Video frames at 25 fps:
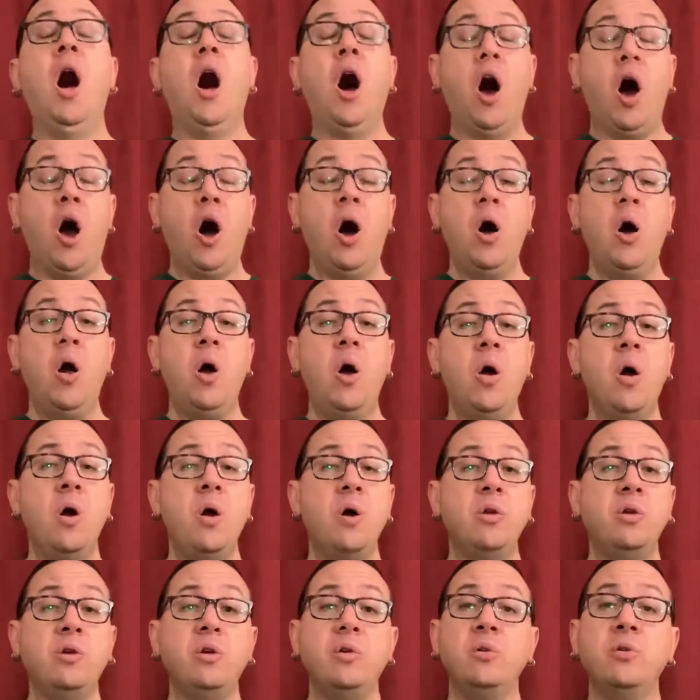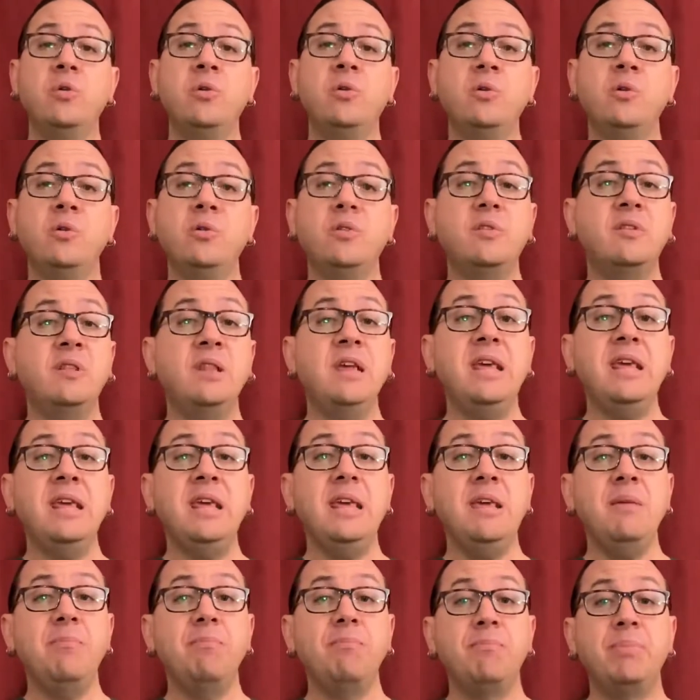Are you
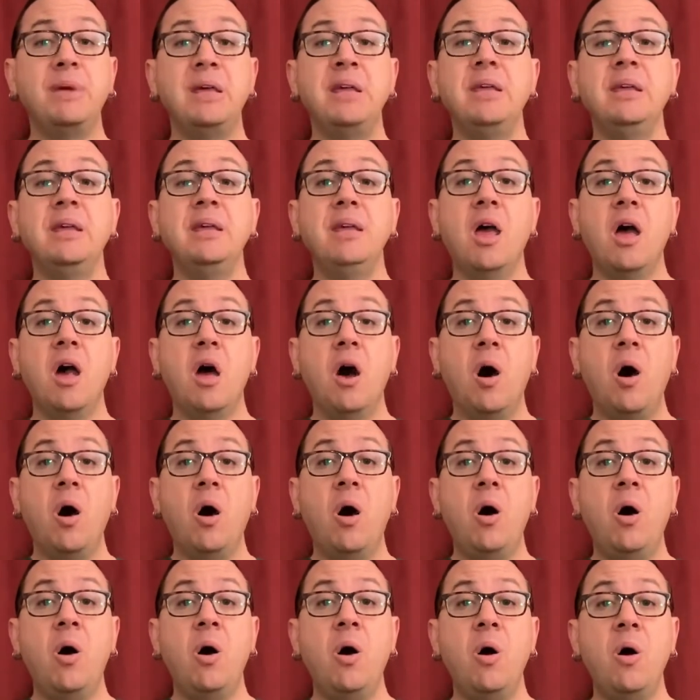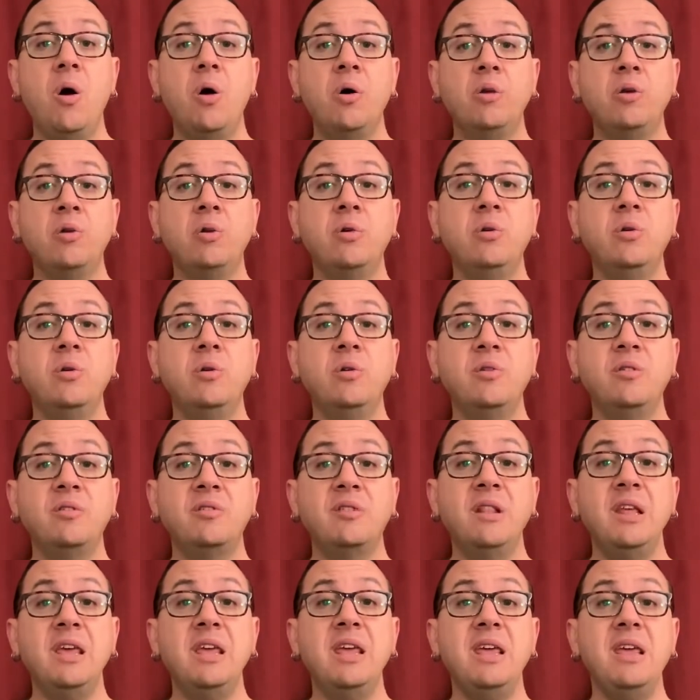sleeping? Are you
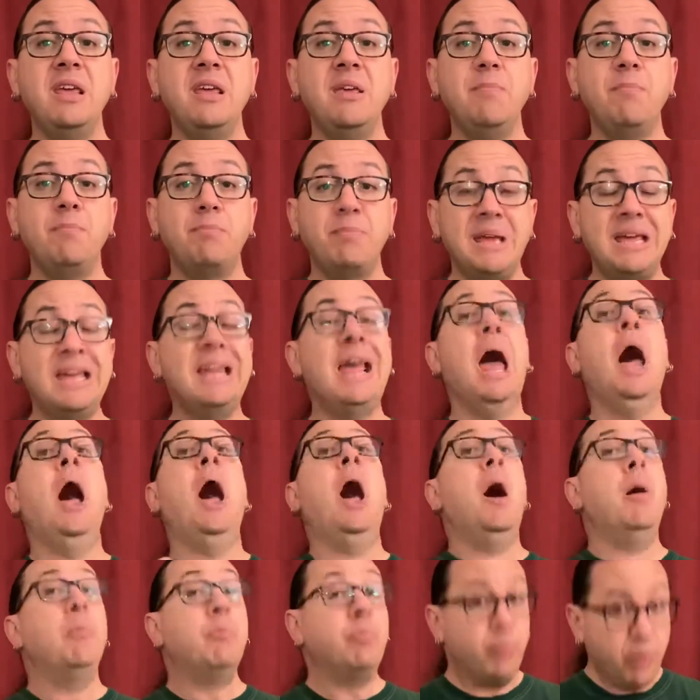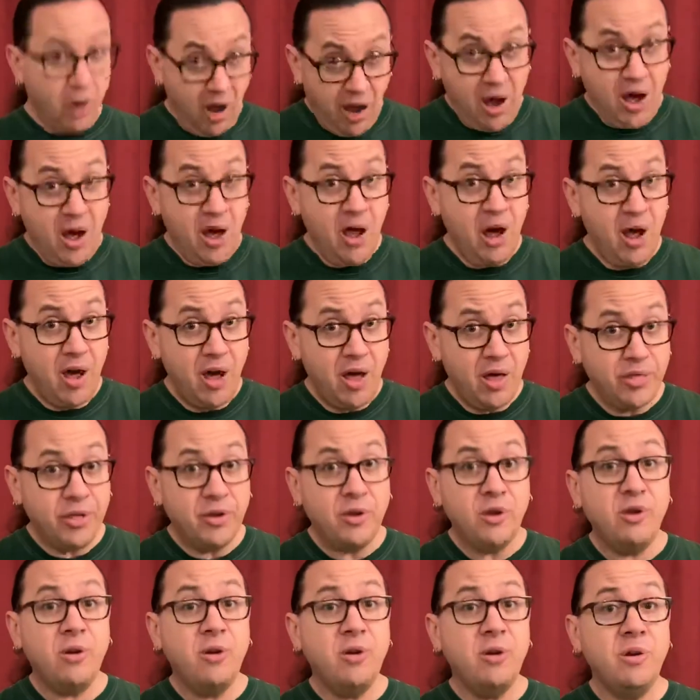sleeping?
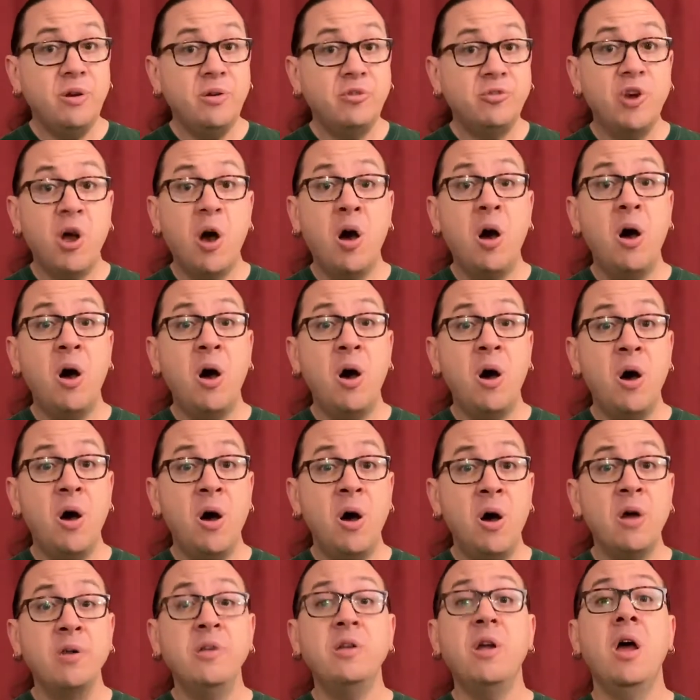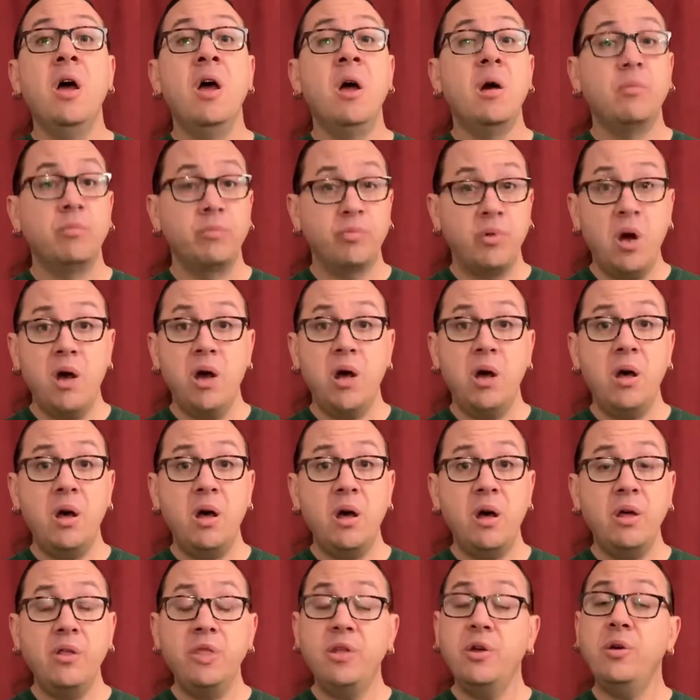Brother John,
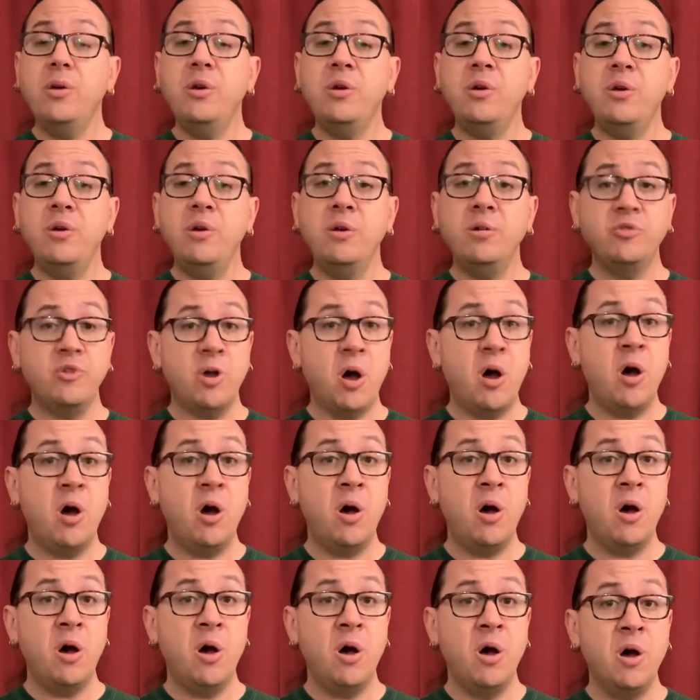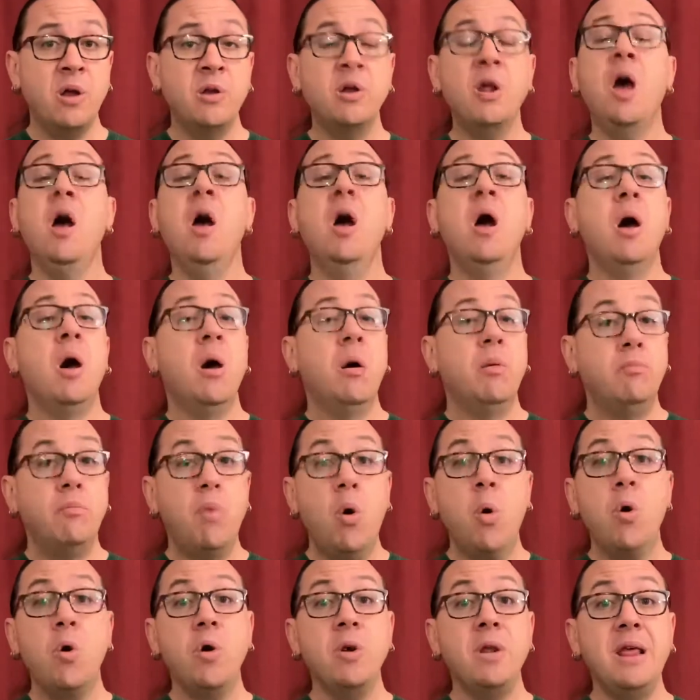Brother John.
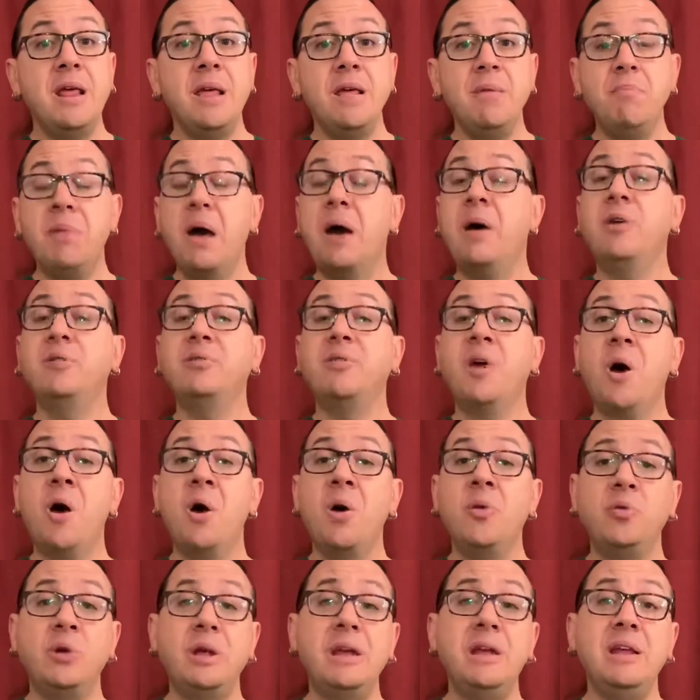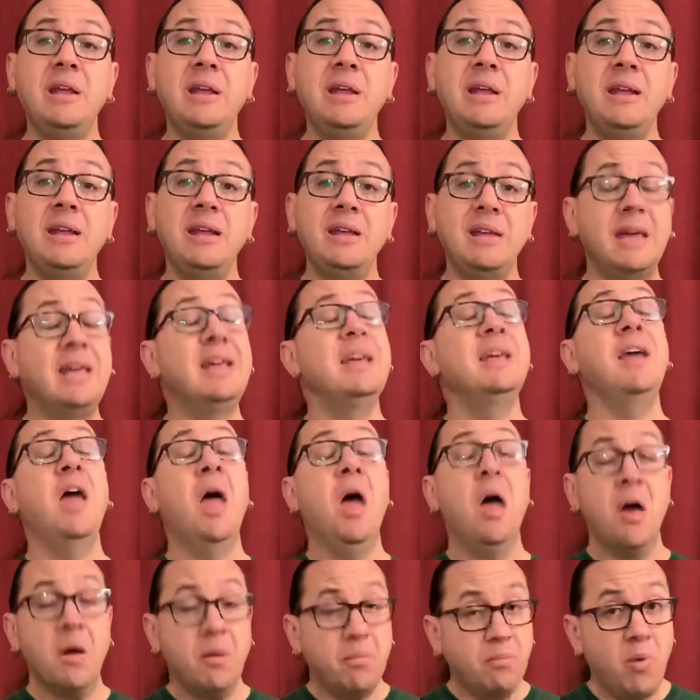Morning bells are ringing,
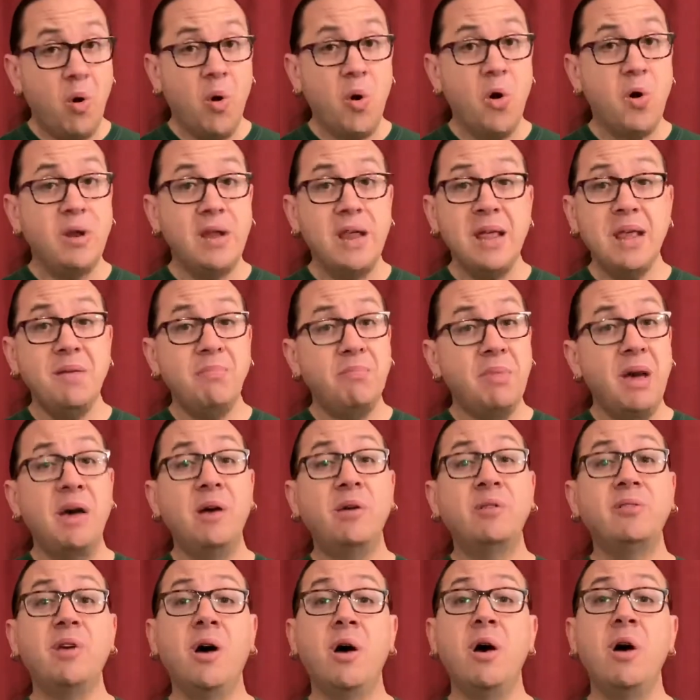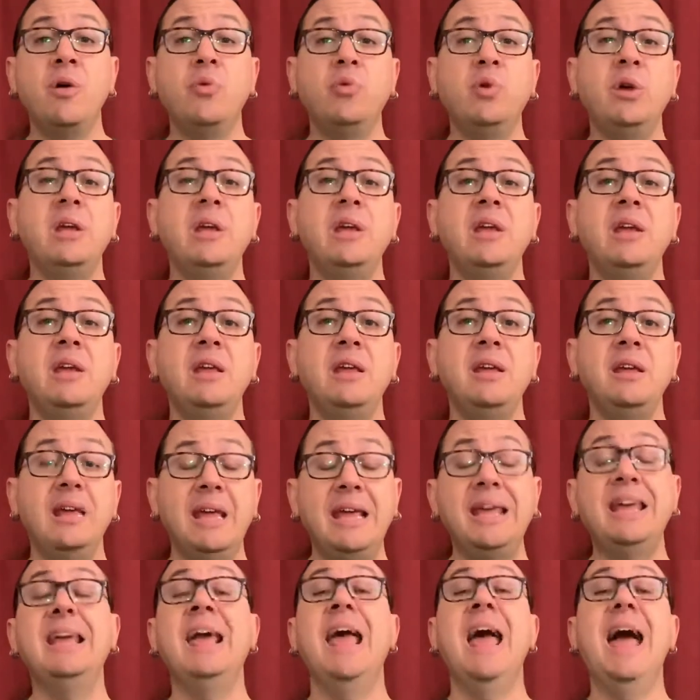morning bells are
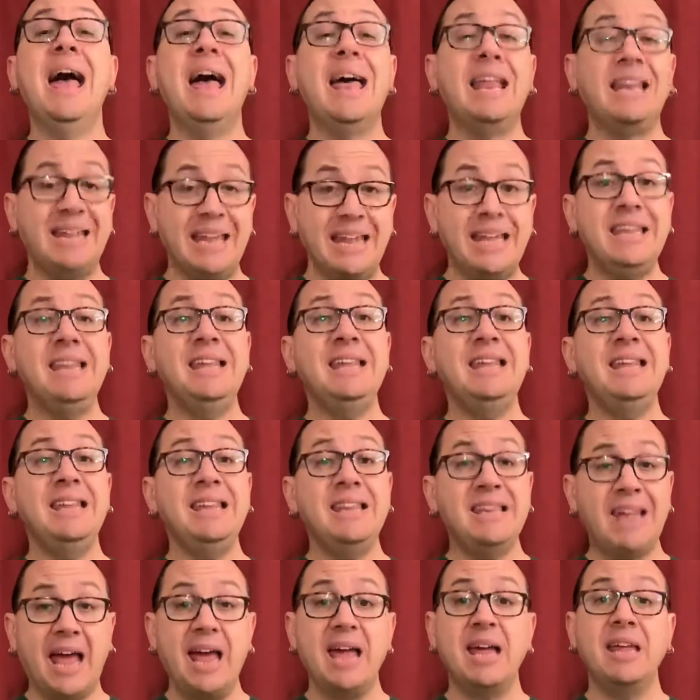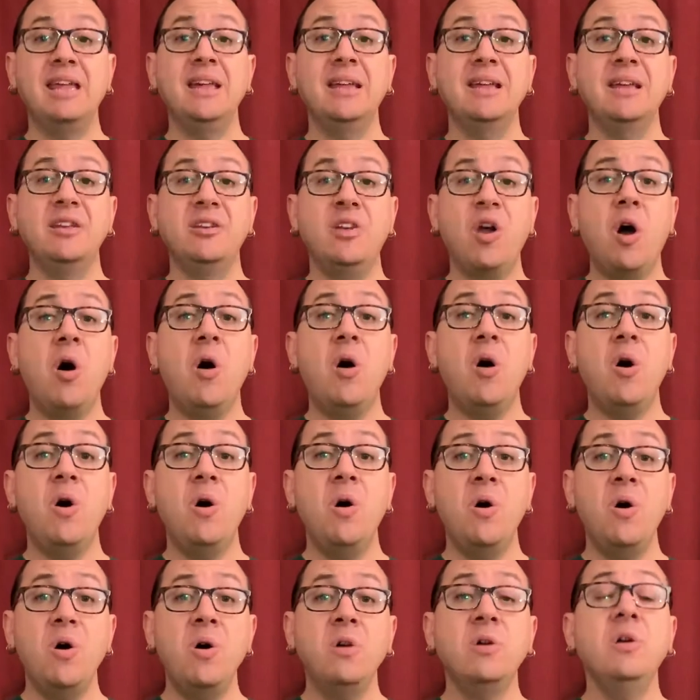ringing. Ding, dang,
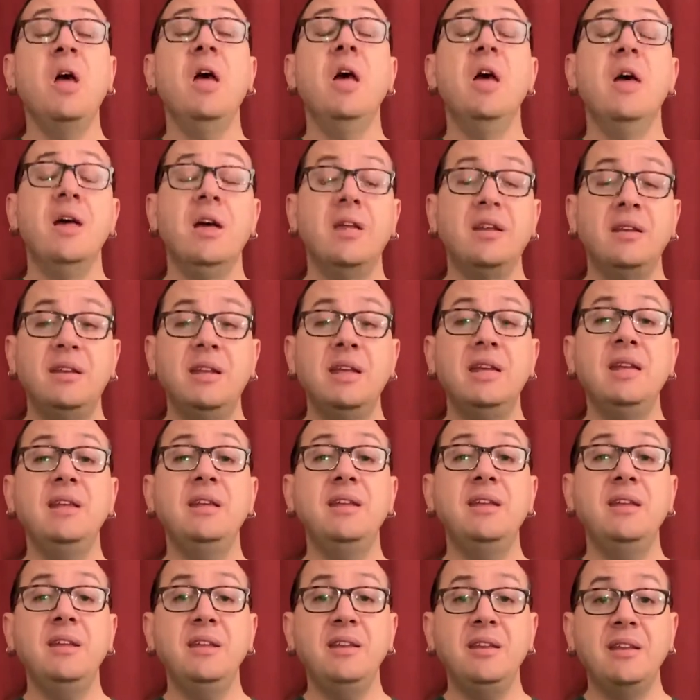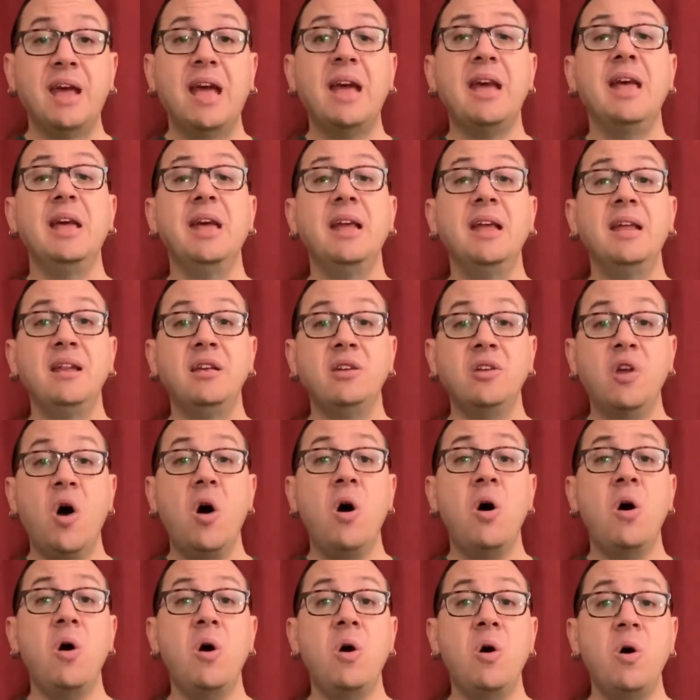dong, ding, dang,
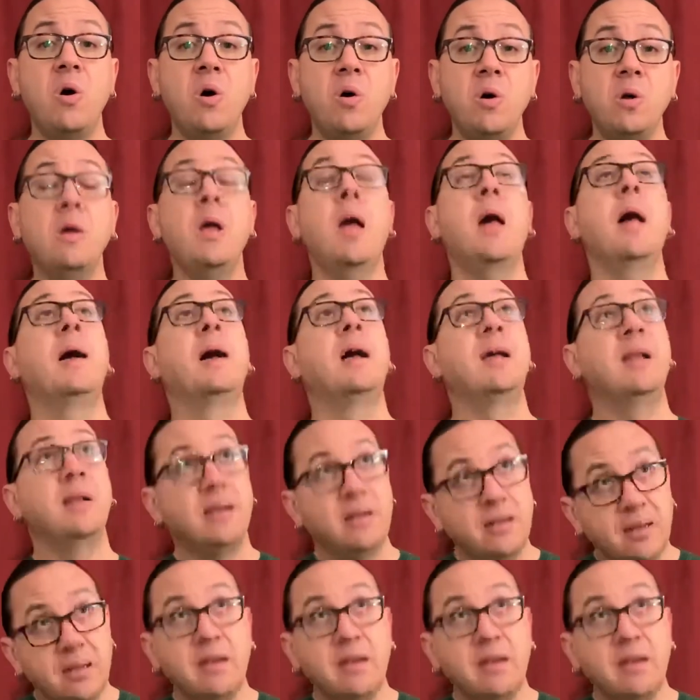dong.